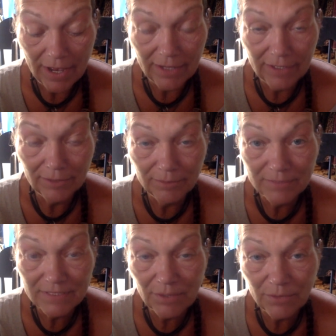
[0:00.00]
Um,
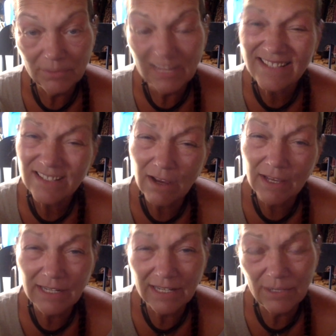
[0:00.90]
so last
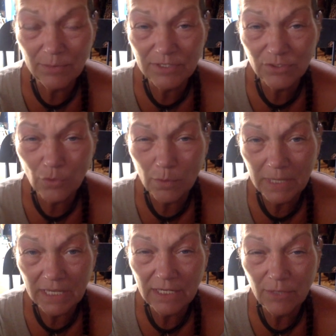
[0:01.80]
night, and it was
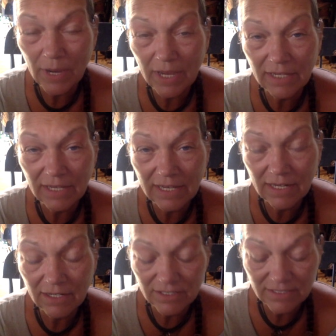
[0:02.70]
stormy anyway,
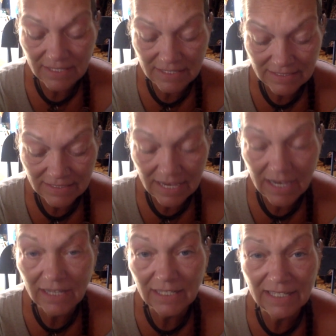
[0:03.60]
and I couldn't see the
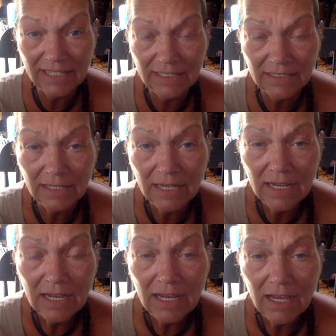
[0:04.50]
sky, and
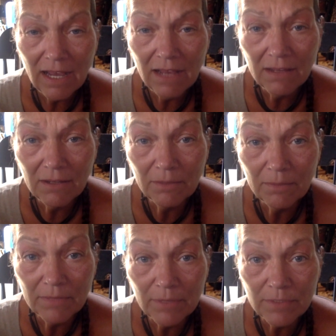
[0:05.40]

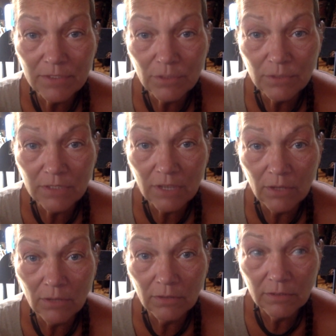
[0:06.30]
um, there was an old song.